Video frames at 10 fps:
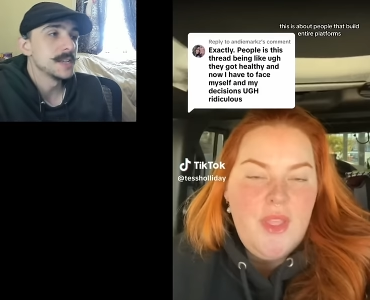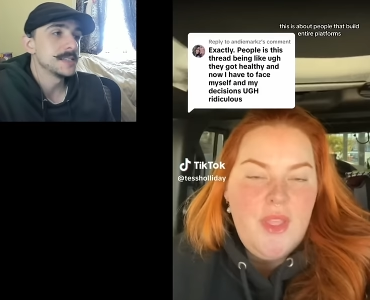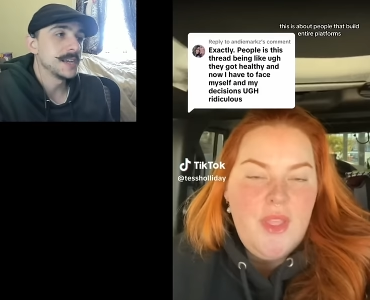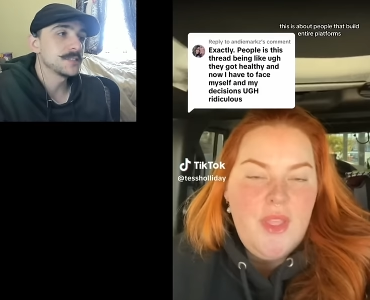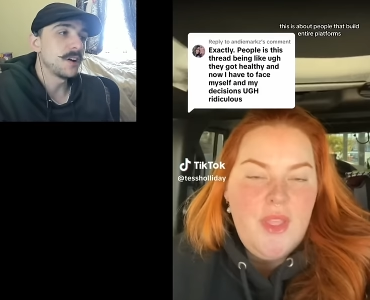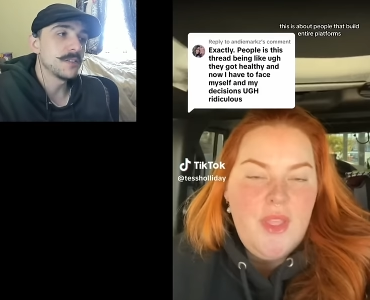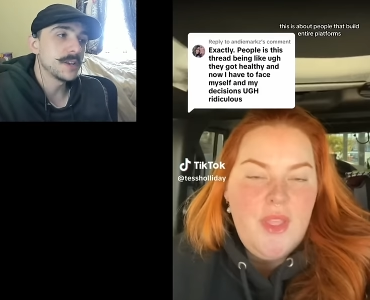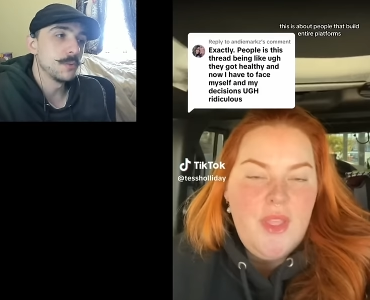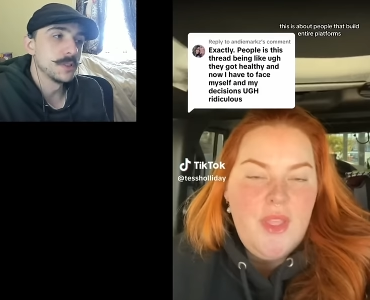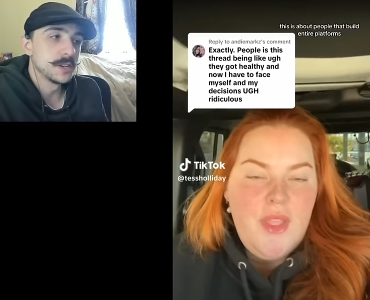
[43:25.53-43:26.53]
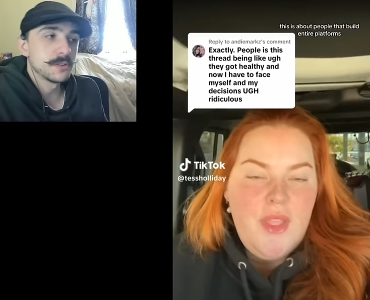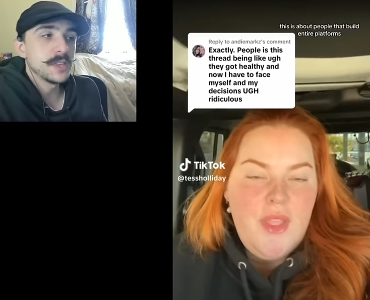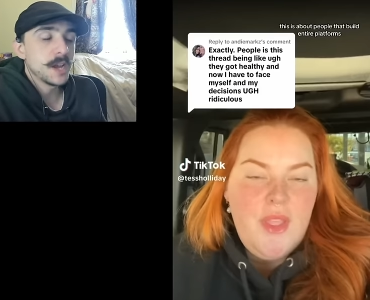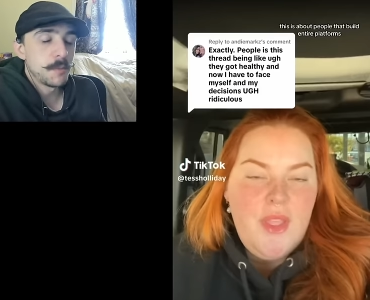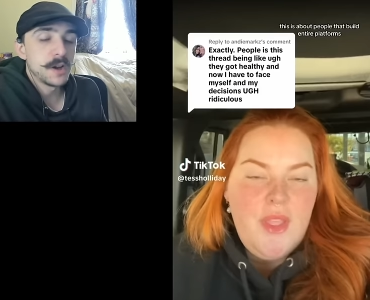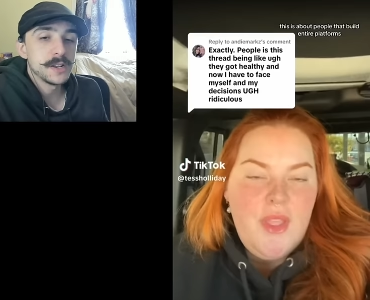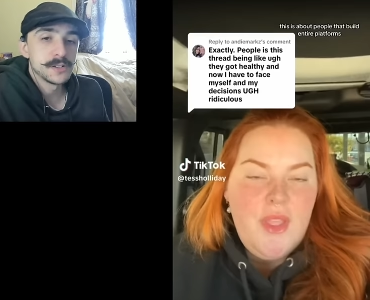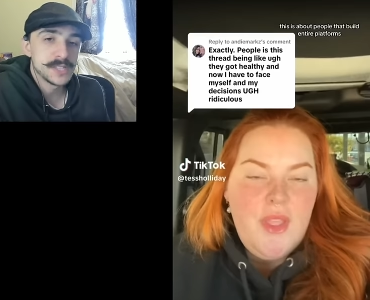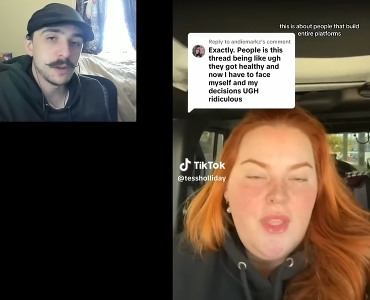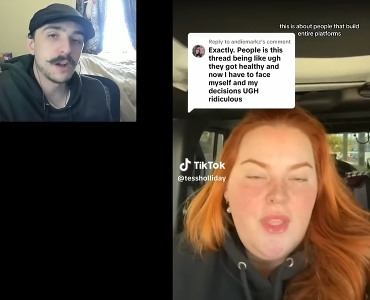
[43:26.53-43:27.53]
Speaker 1: Tess Holliday will literally come on here,
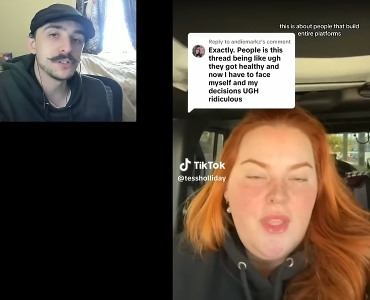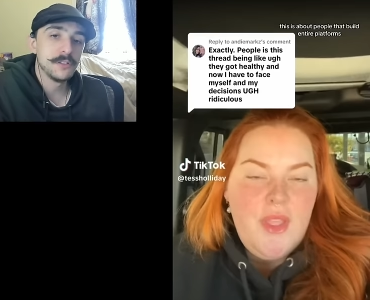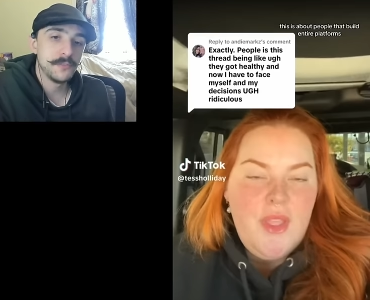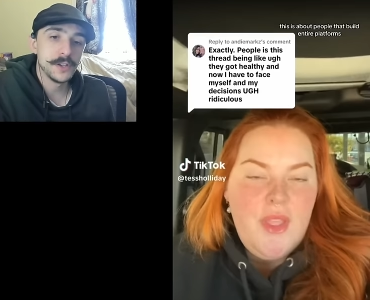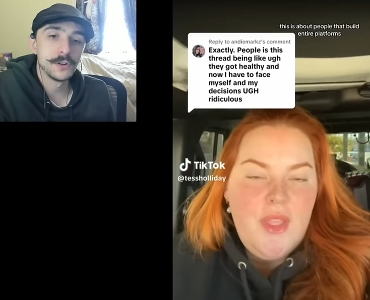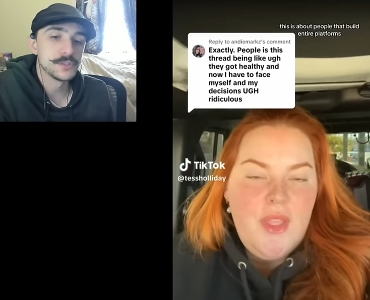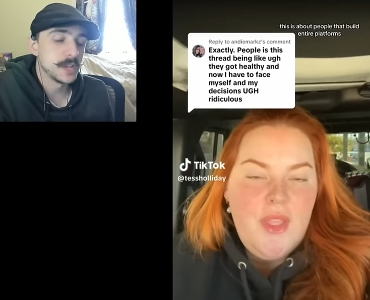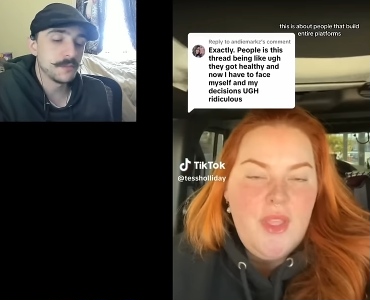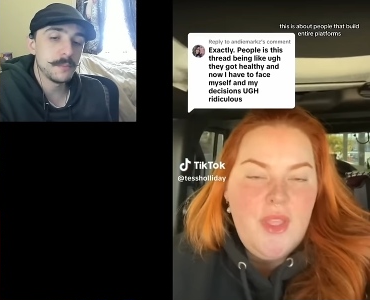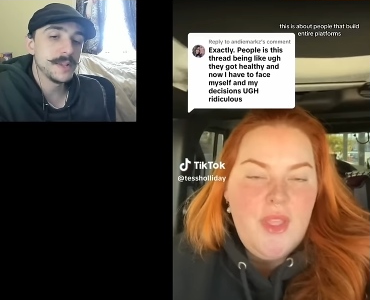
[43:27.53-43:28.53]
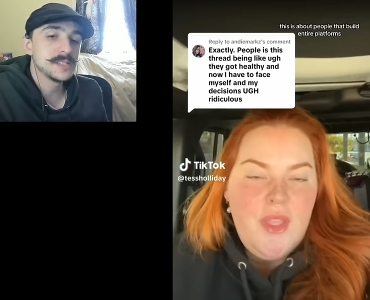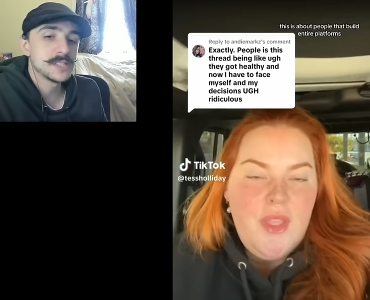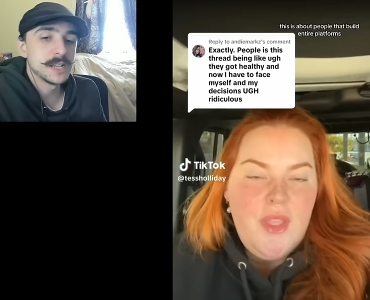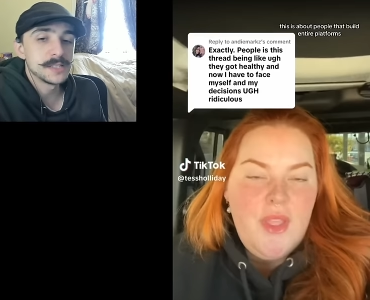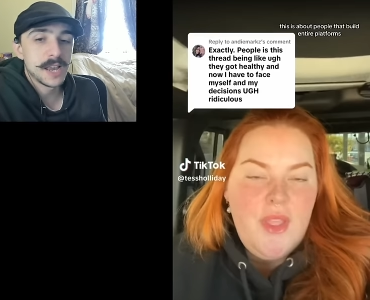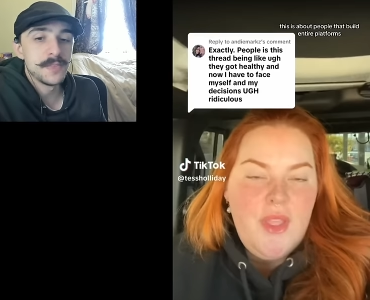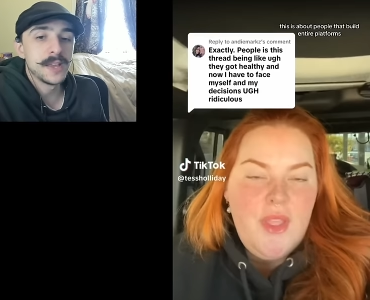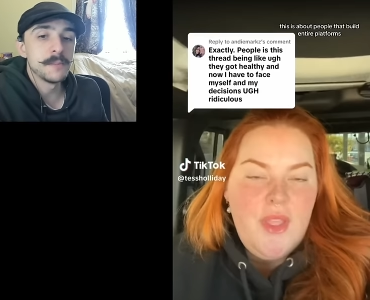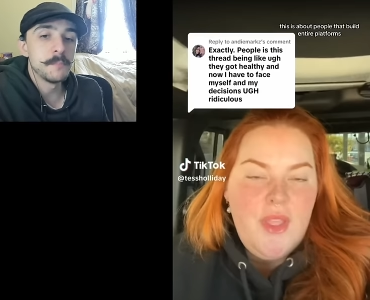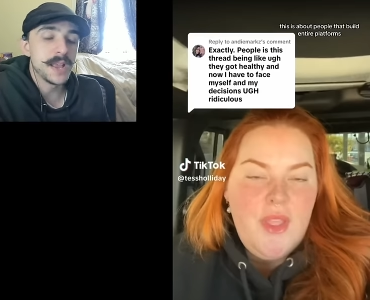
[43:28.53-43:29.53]
say how she feels, none of it makes sense, and
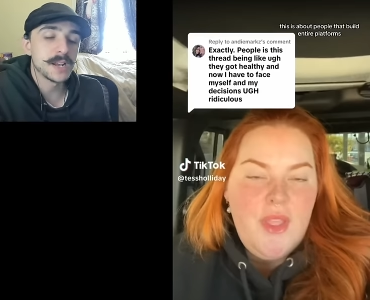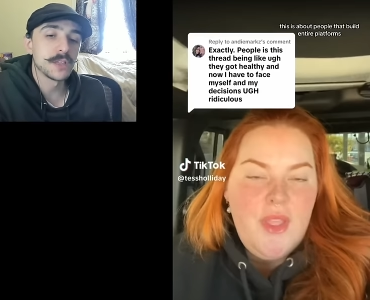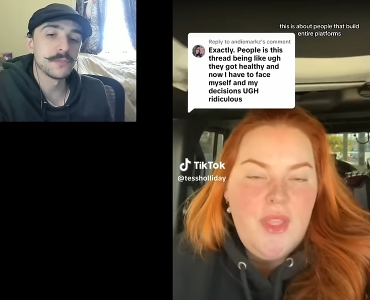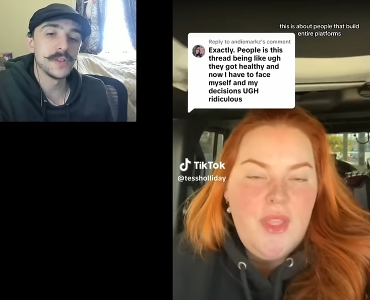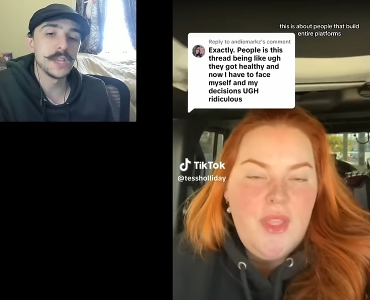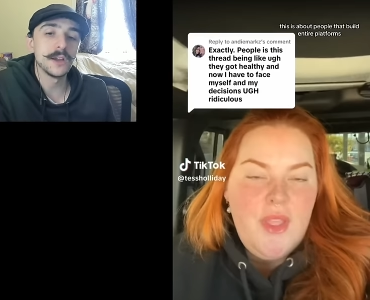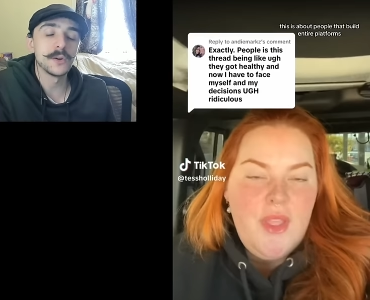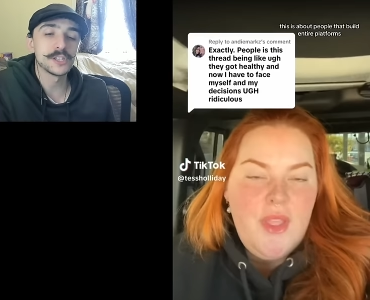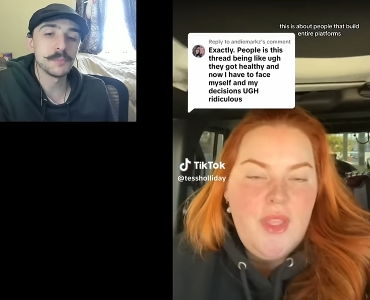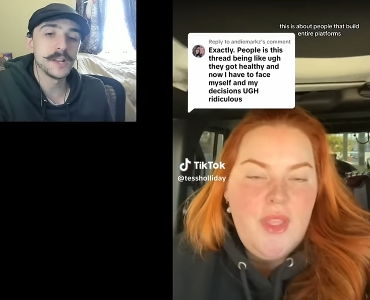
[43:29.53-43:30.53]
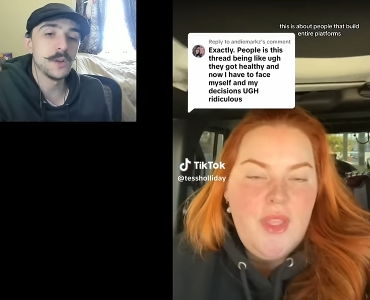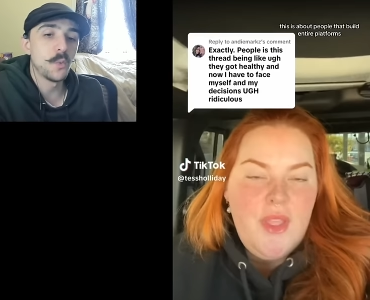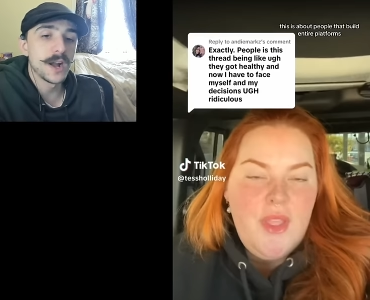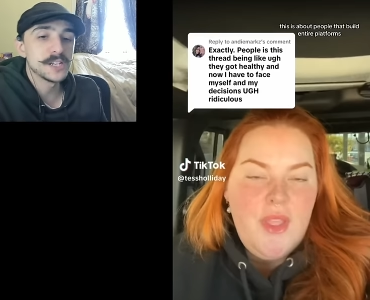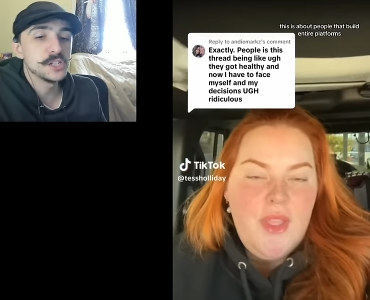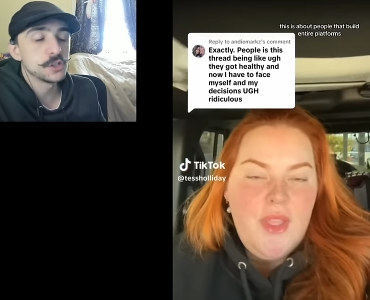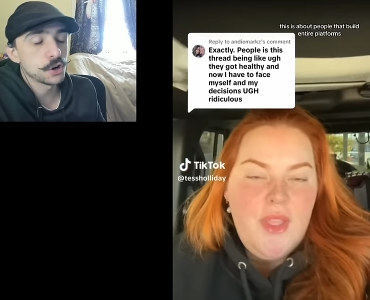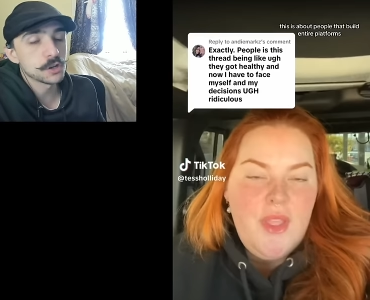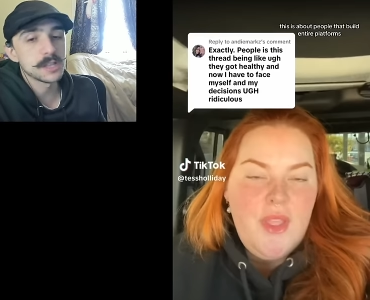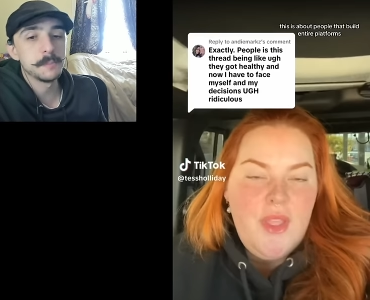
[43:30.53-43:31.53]
then make another video explaining why she's
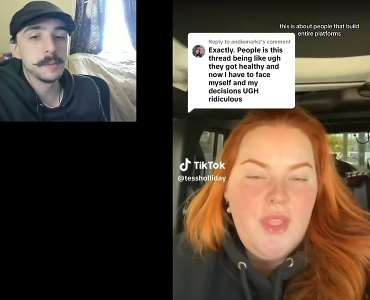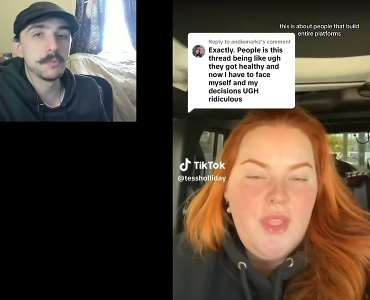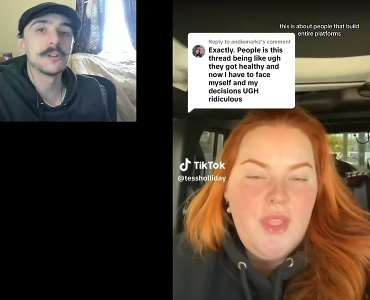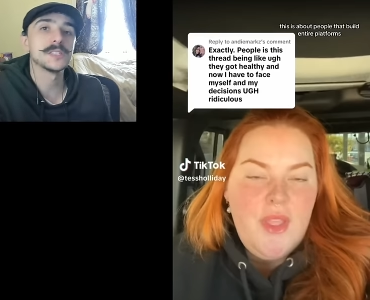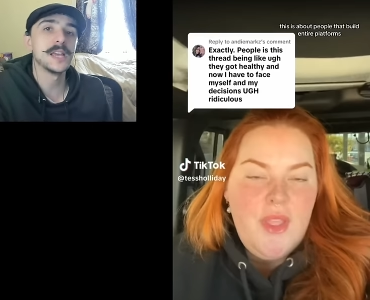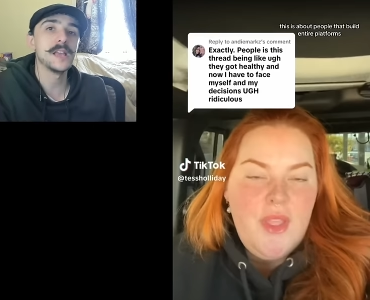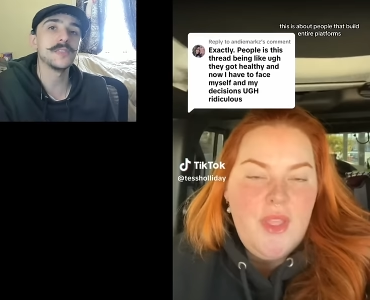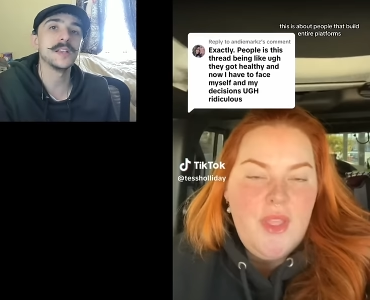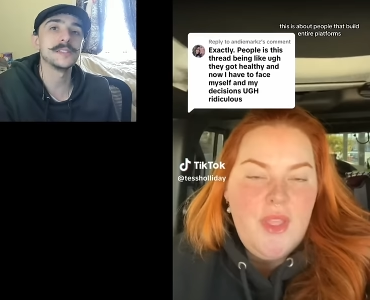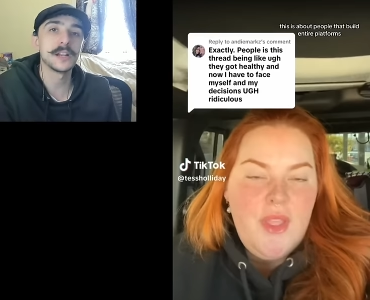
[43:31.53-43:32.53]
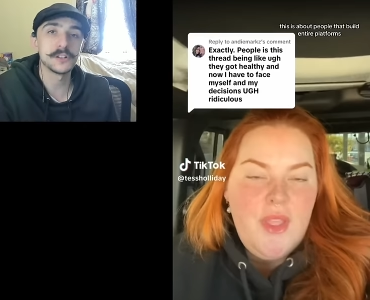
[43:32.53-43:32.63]
hurt that people are saying things that are